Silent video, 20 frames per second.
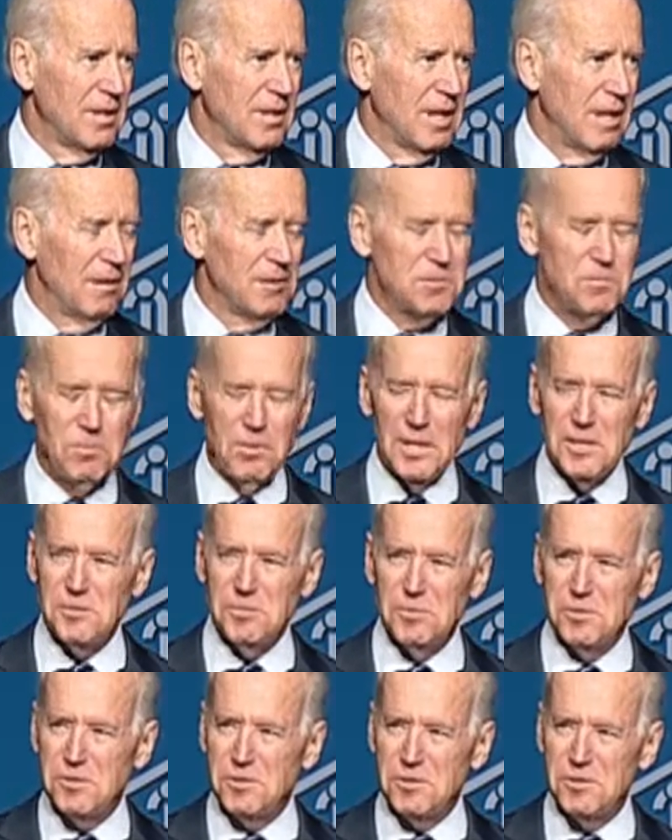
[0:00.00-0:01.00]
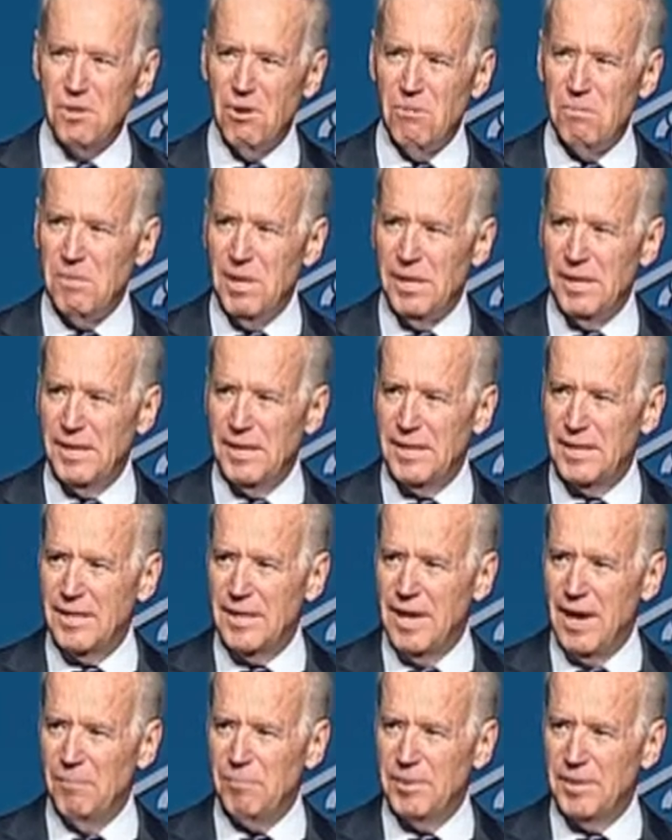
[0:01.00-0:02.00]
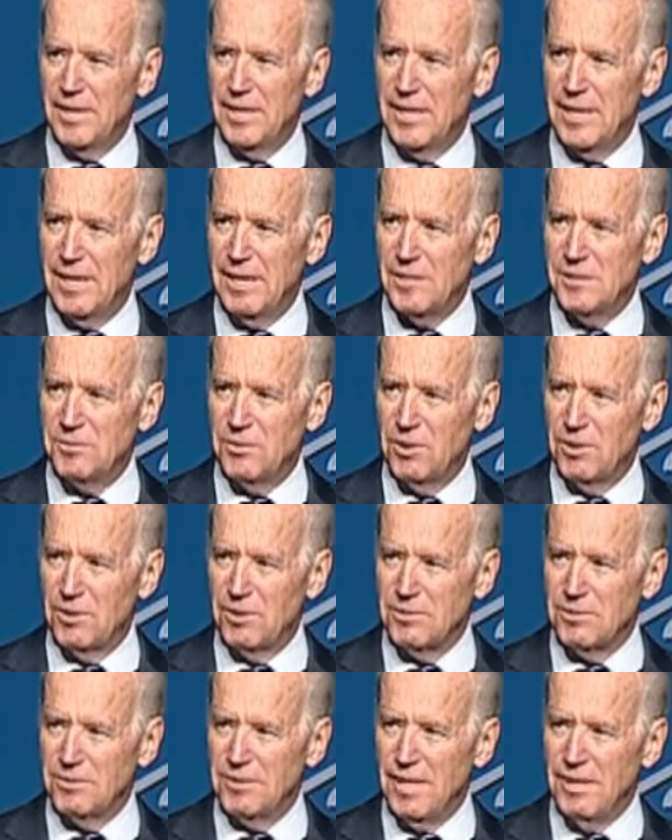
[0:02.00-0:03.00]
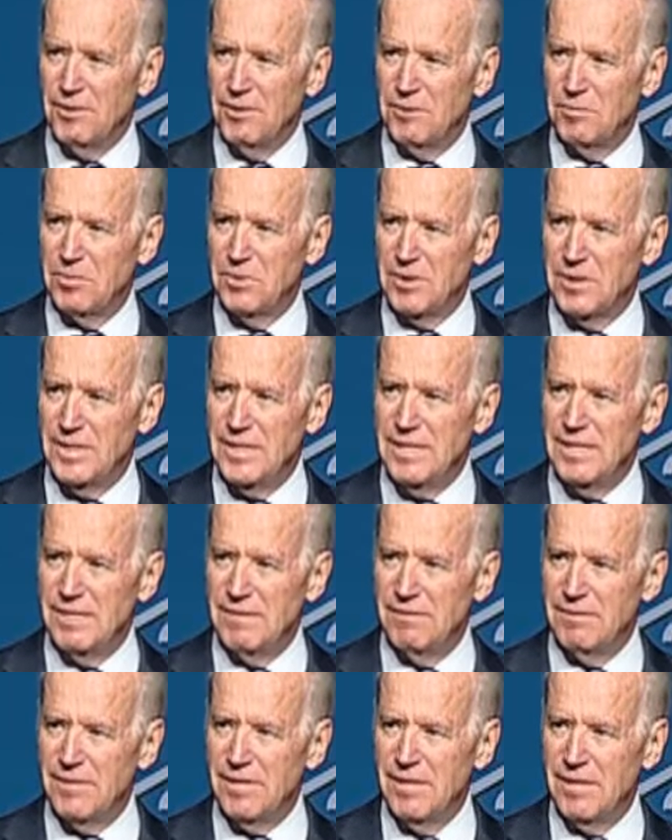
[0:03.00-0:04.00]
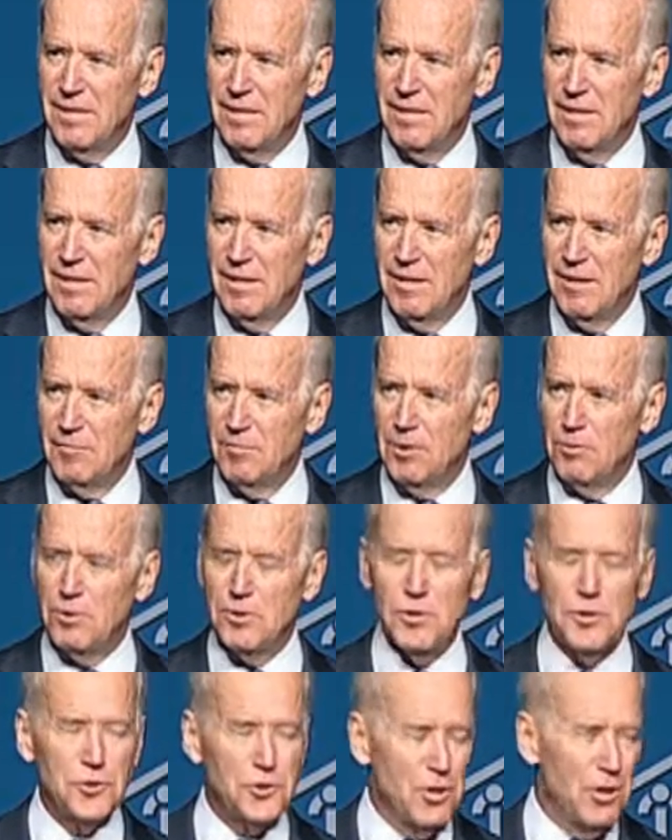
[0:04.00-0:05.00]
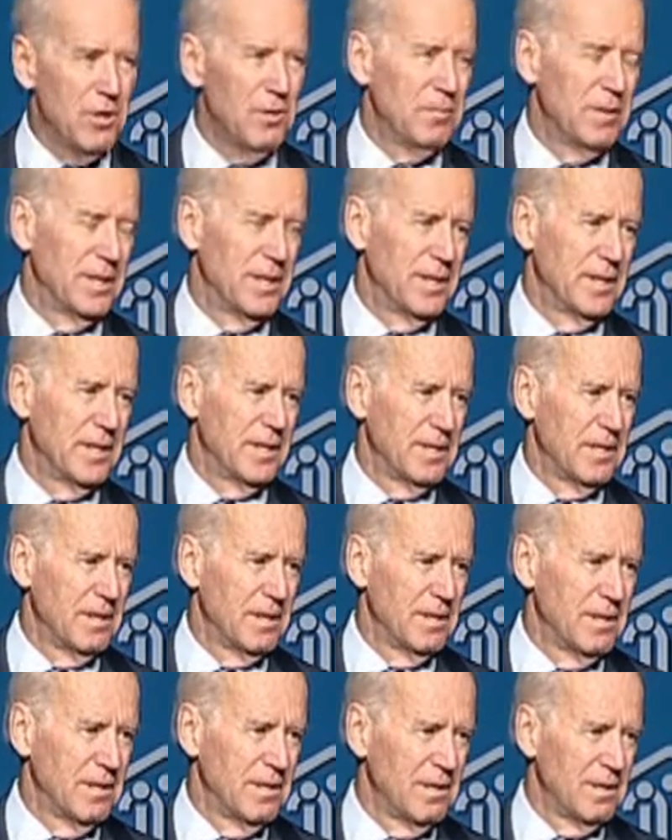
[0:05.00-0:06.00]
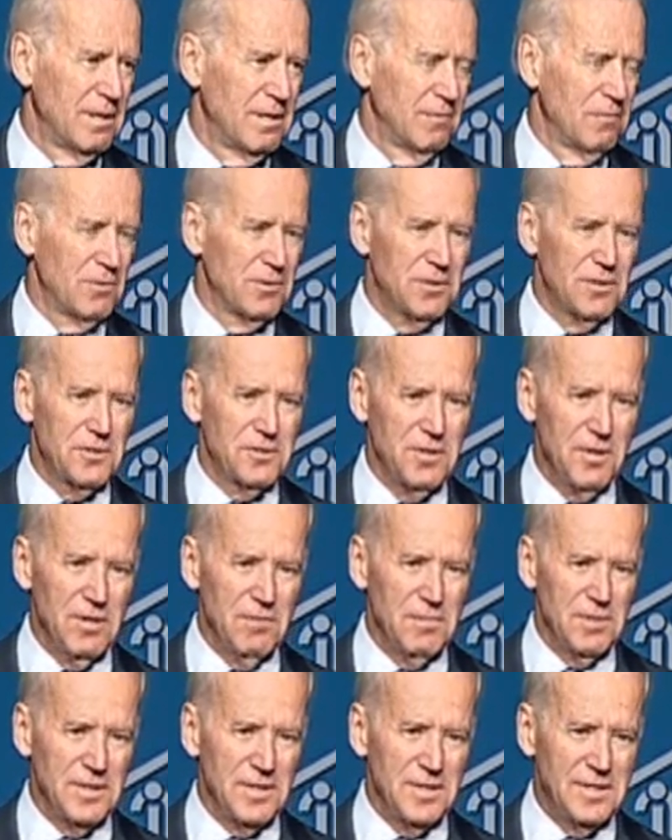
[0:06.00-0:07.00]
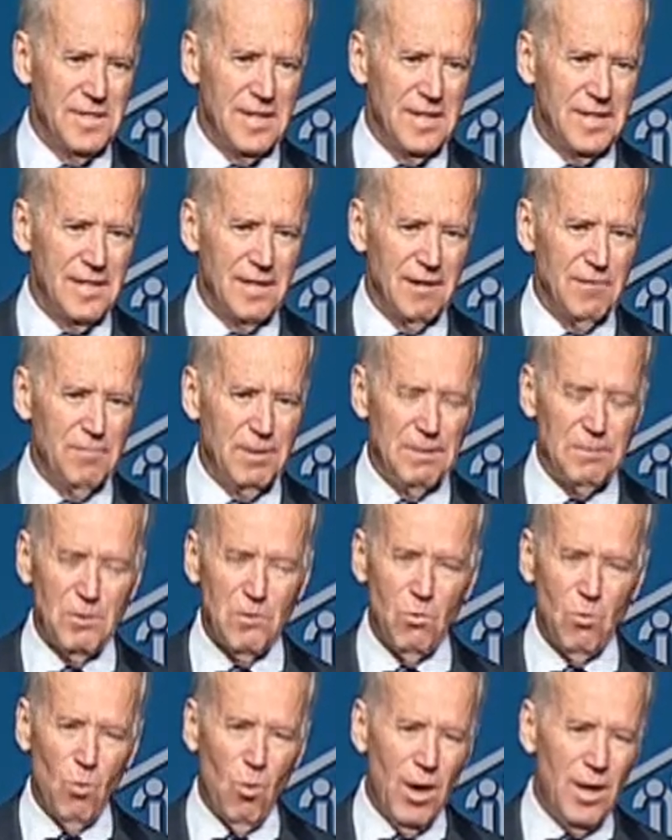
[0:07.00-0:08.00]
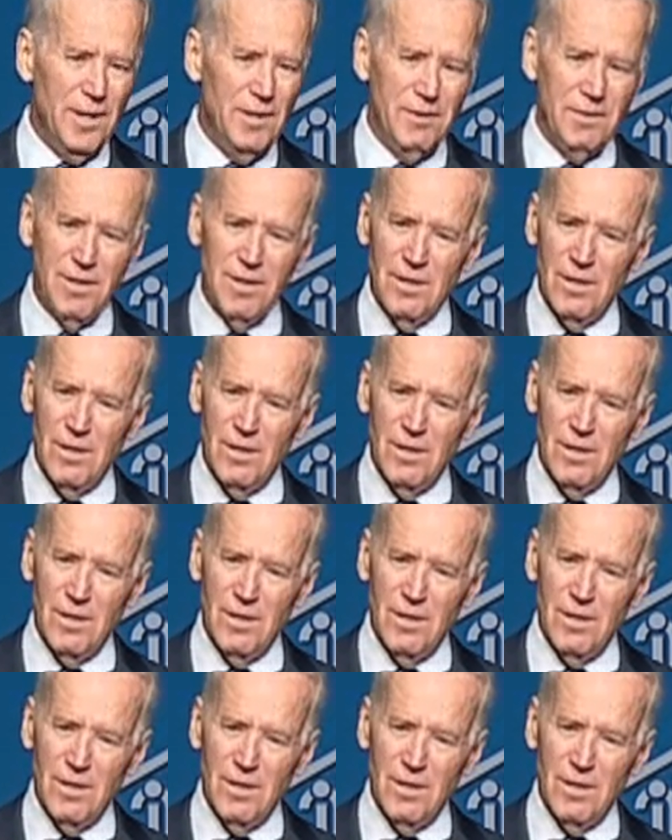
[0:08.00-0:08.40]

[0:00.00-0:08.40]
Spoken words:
I was blessed with so many competent caseworkers who not only believed, but were determined. We're determined to take care of people, one